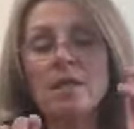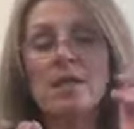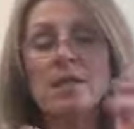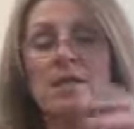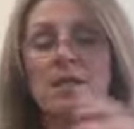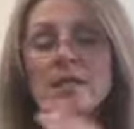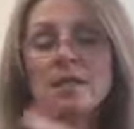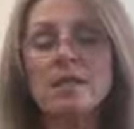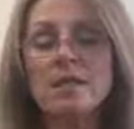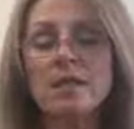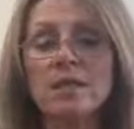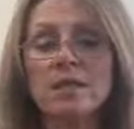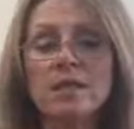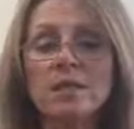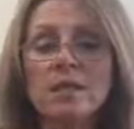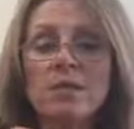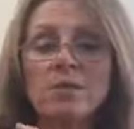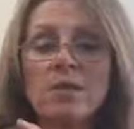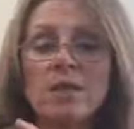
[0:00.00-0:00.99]
this is
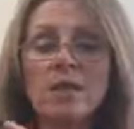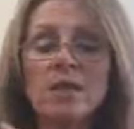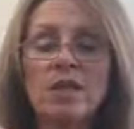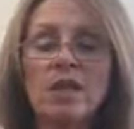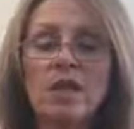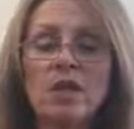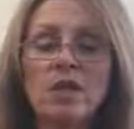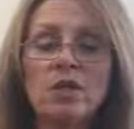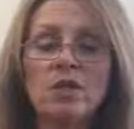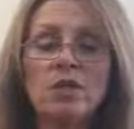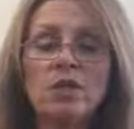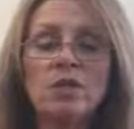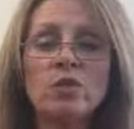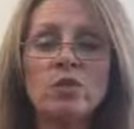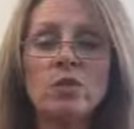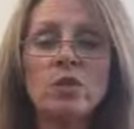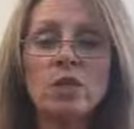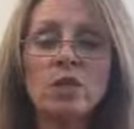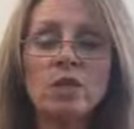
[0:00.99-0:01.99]
something that you
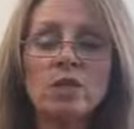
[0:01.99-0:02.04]
want